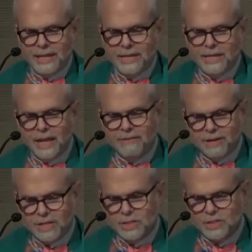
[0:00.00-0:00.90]
none of
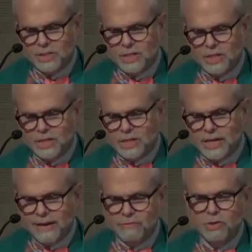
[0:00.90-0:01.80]
us
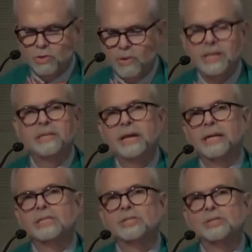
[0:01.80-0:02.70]
can ever do great
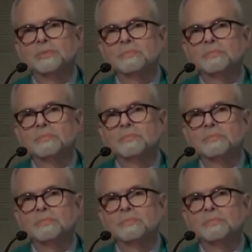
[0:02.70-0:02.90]
things,